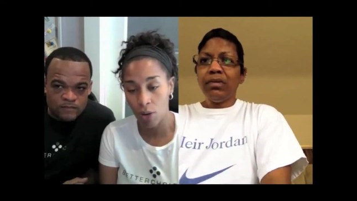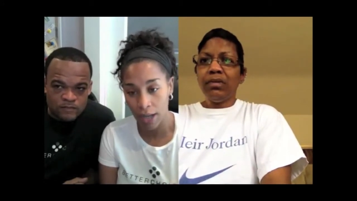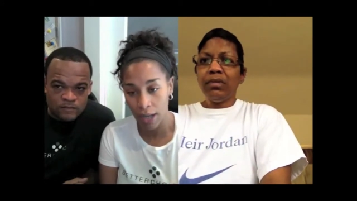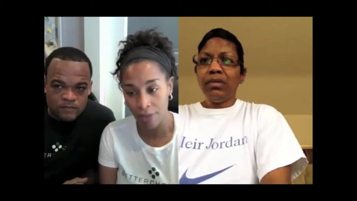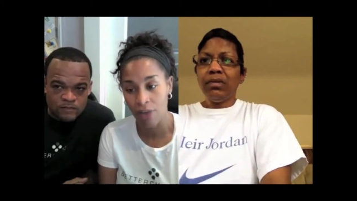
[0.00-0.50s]
Speaker 1: what
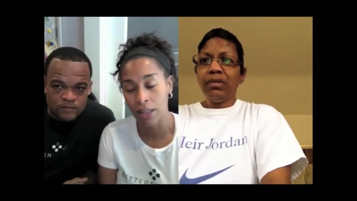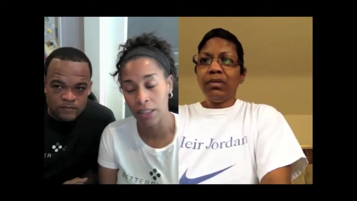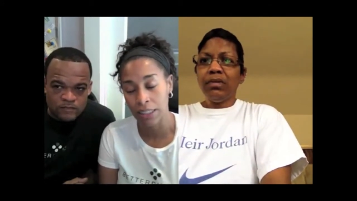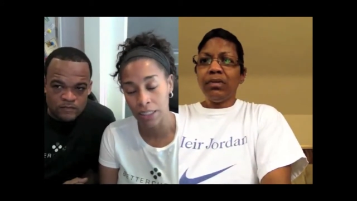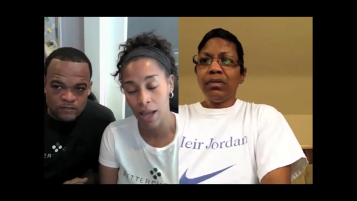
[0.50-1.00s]
I finally
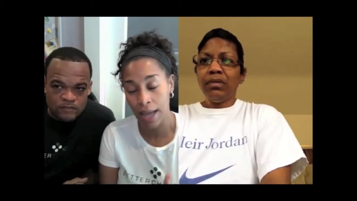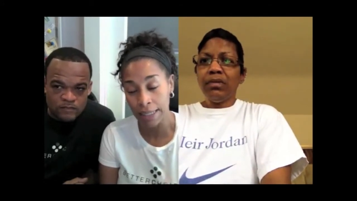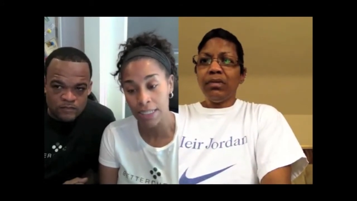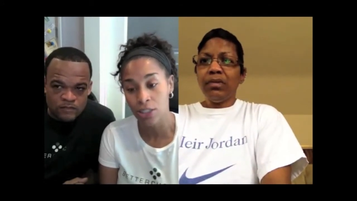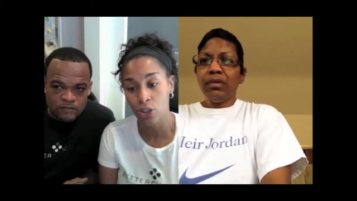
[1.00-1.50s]
need I
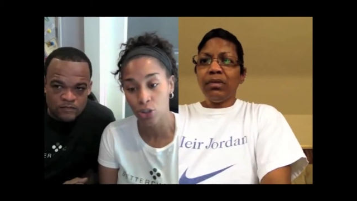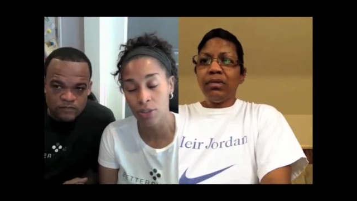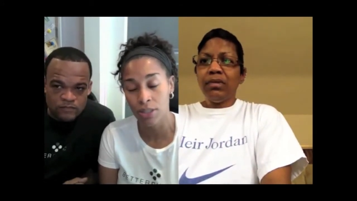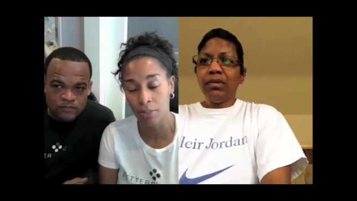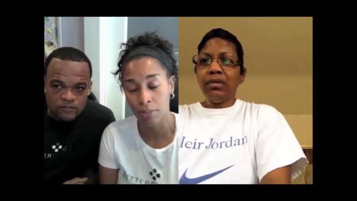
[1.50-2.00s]
need to do
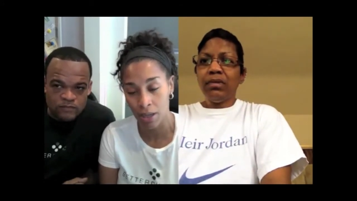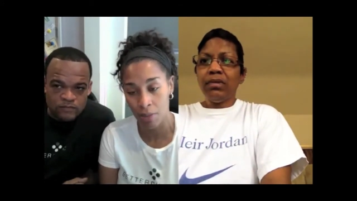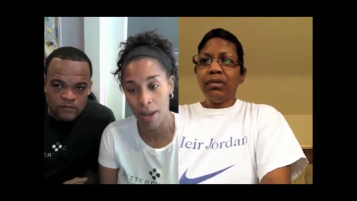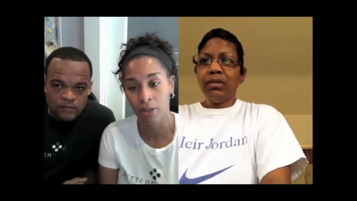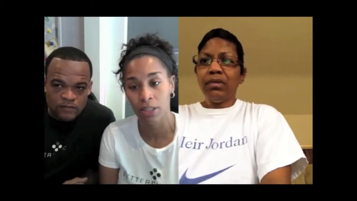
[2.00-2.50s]
something
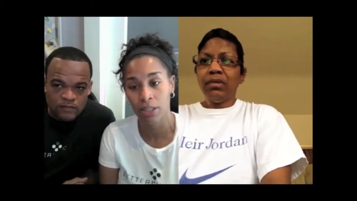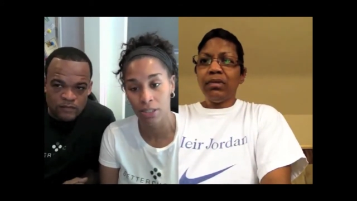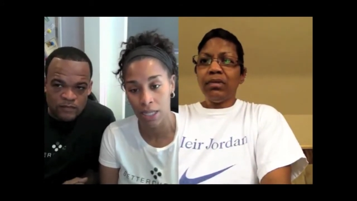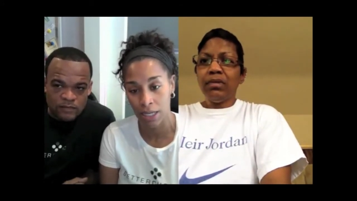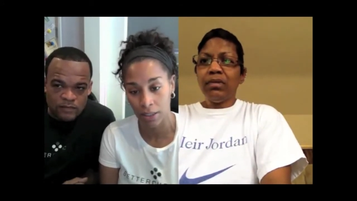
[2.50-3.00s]
about this
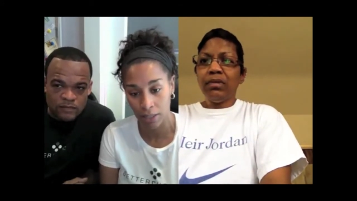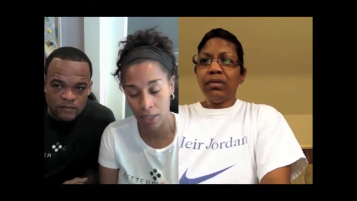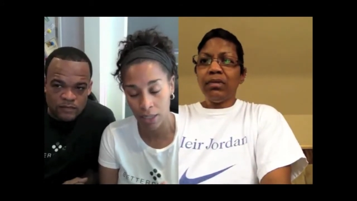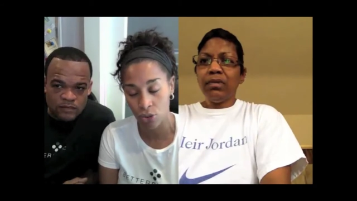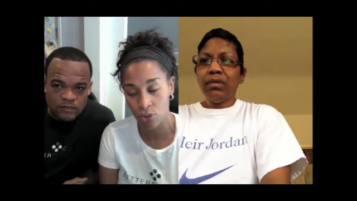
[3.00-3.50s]
and
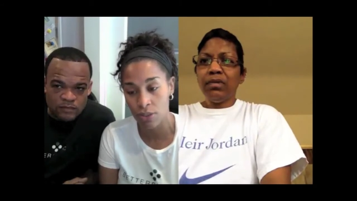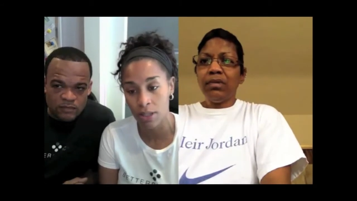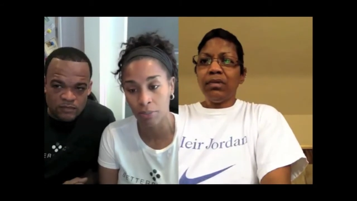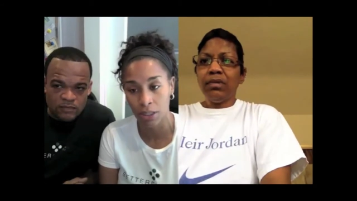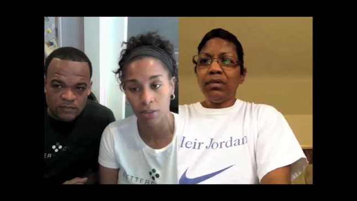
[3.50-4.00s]
and do
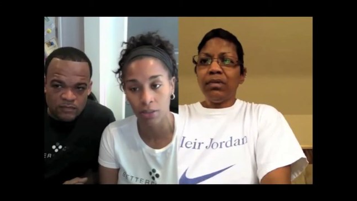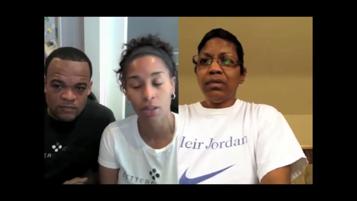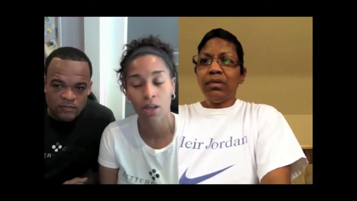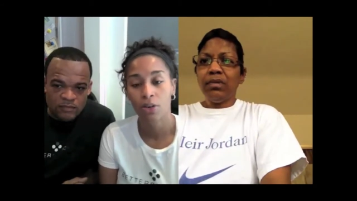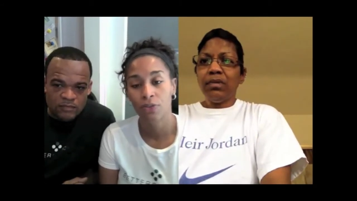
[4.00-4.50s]
something
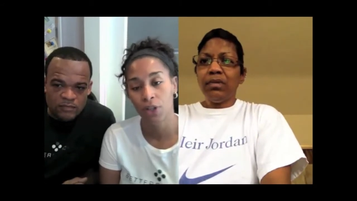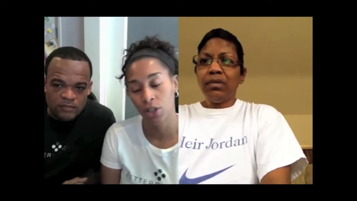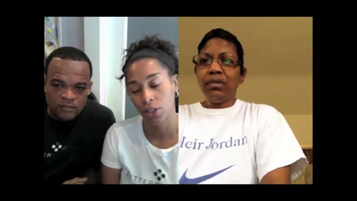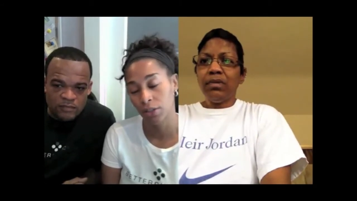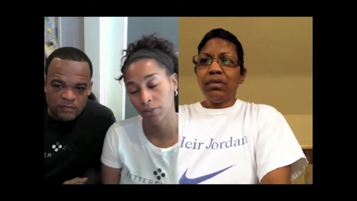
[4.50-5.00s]
for
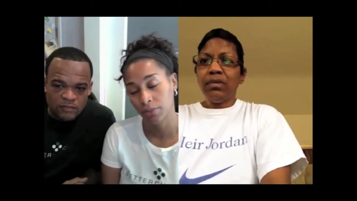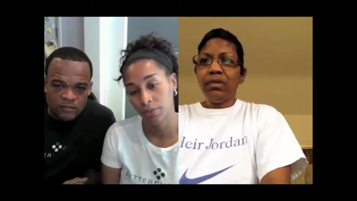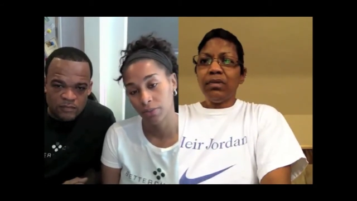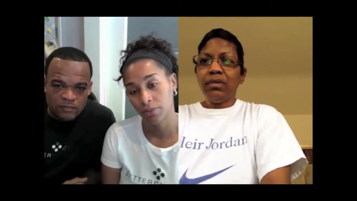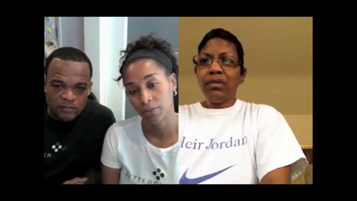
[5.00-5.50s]
good.
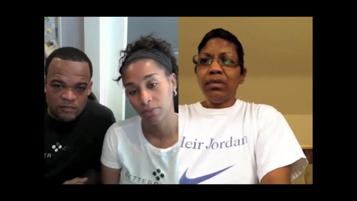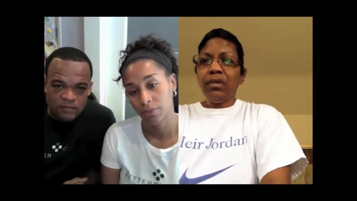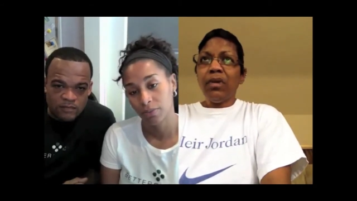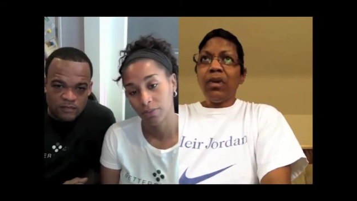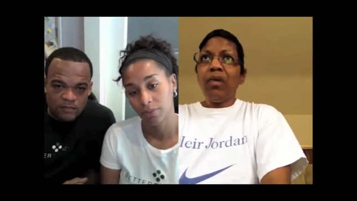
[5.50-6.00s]

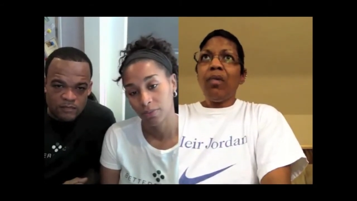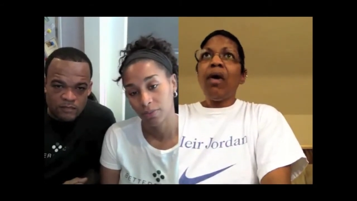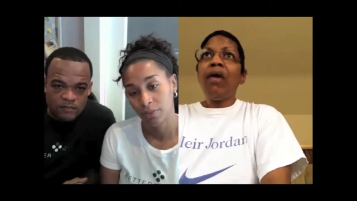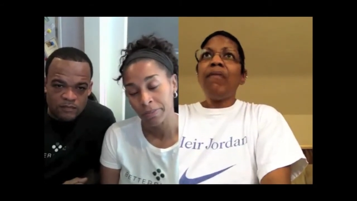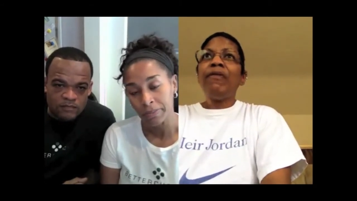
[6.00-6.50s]

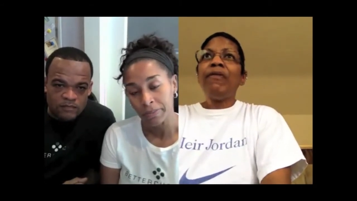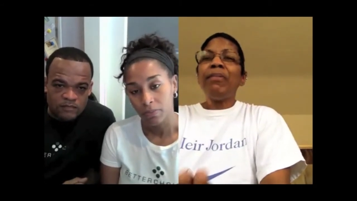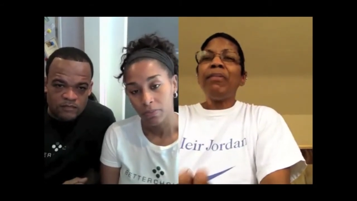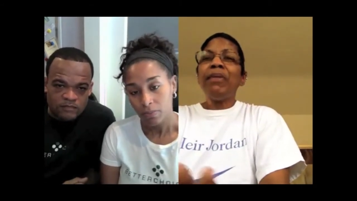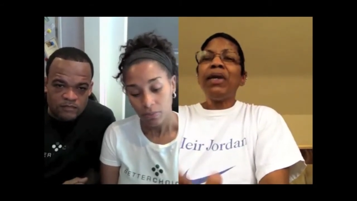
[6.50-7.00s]
Speaker 2: Well, for me,
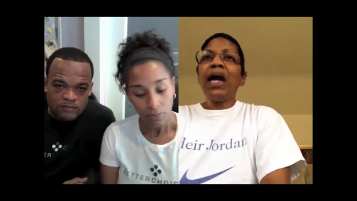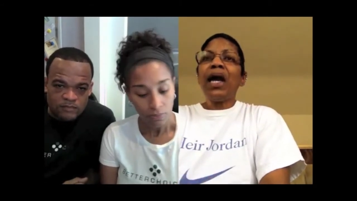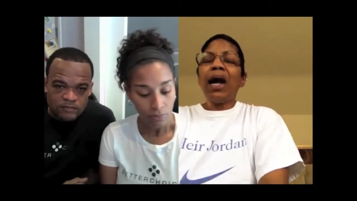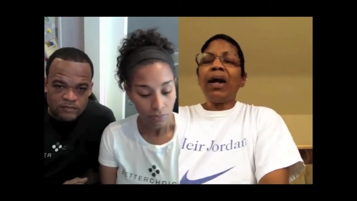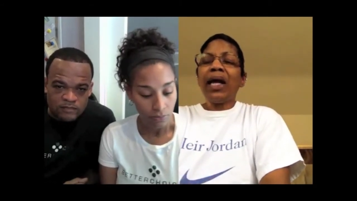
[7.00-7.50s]
I, I
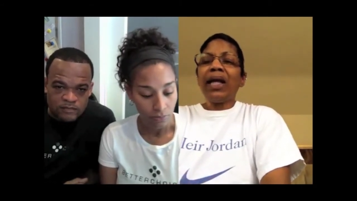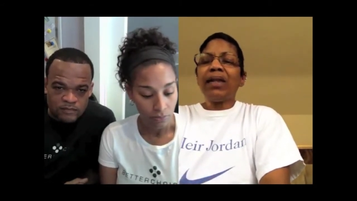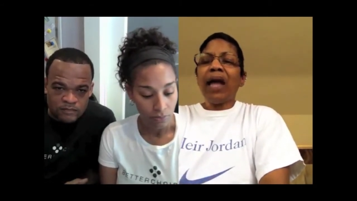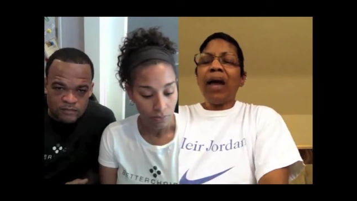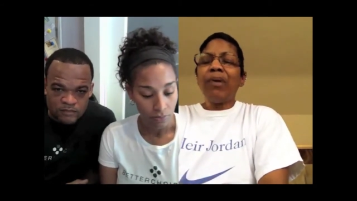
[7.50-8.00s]
guess I
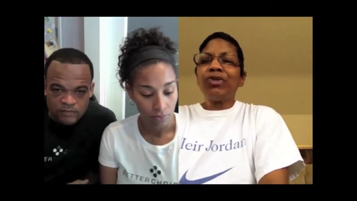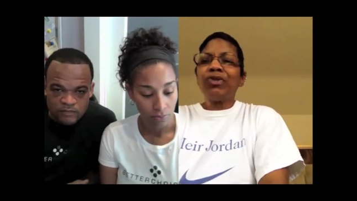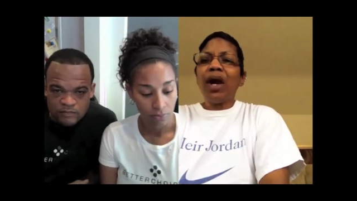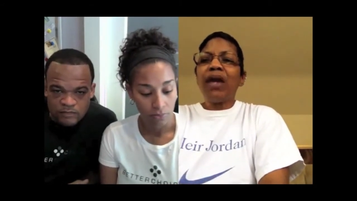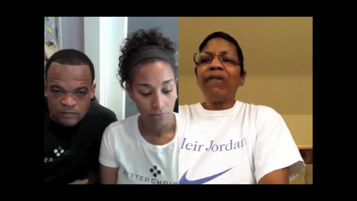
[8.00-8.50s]
was trying
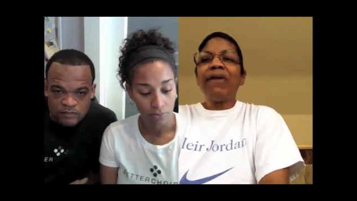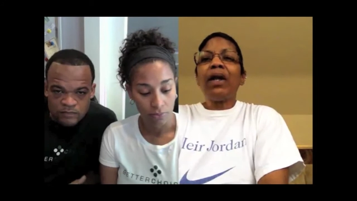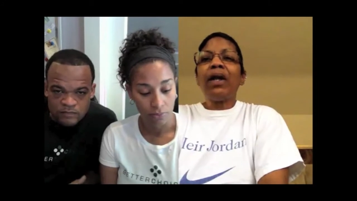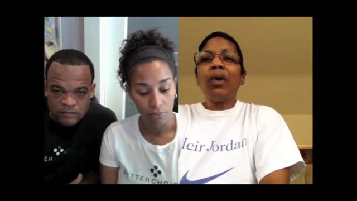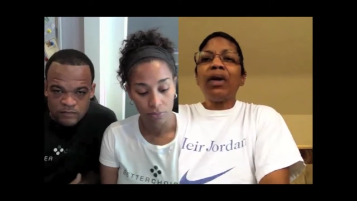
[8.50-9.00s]
to find a
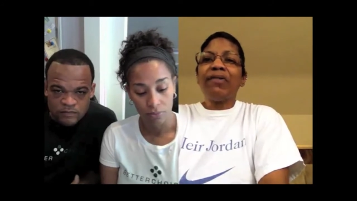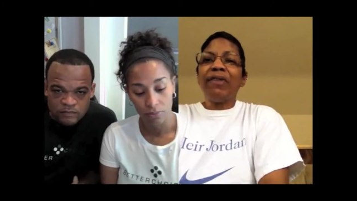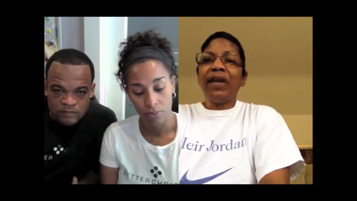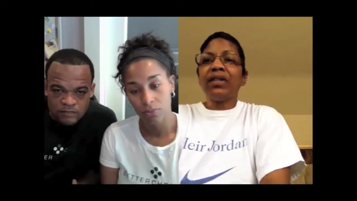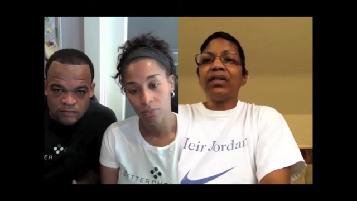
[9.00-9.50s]
quick
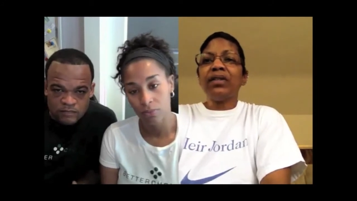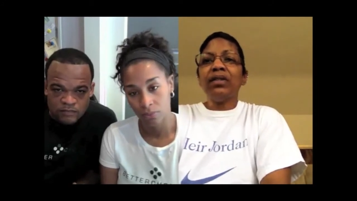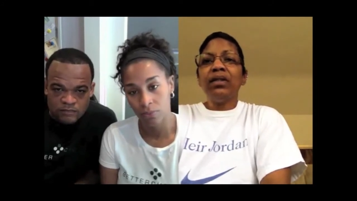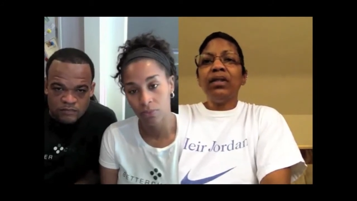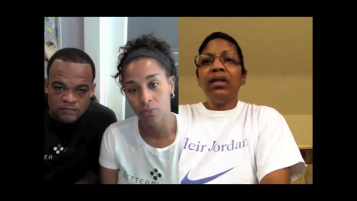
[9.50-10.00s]
fix,
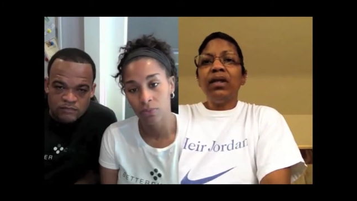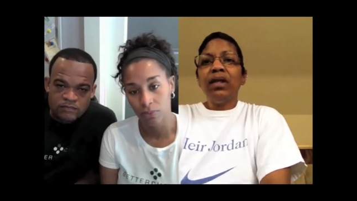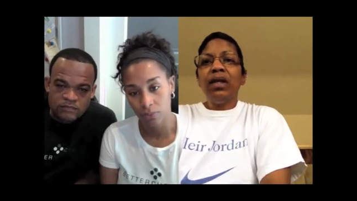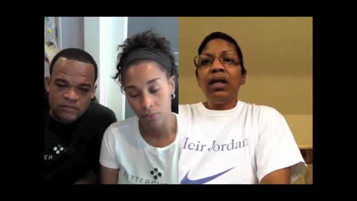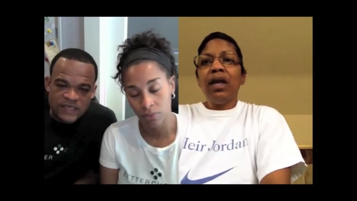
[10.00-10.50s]
mm-hmm.
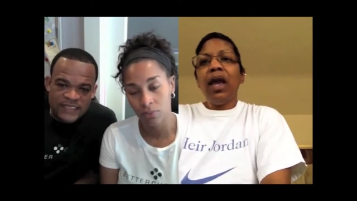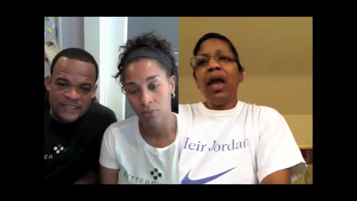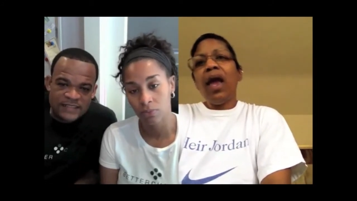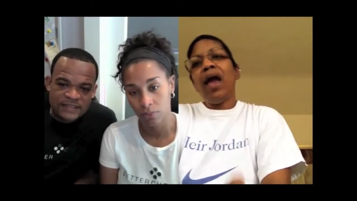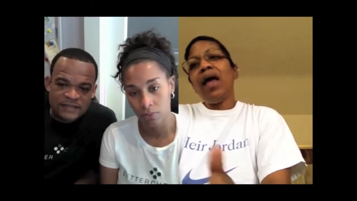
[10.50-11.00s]
and
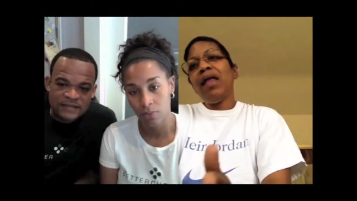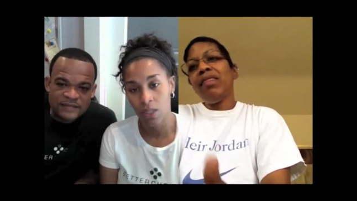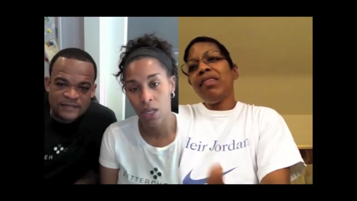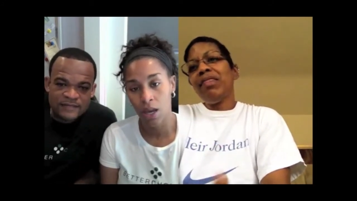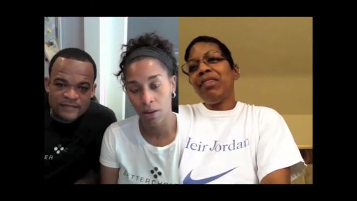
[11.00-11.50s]
there
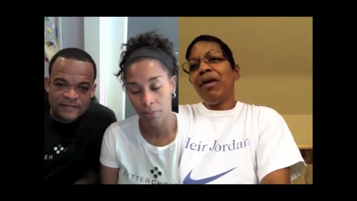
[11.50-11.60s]
there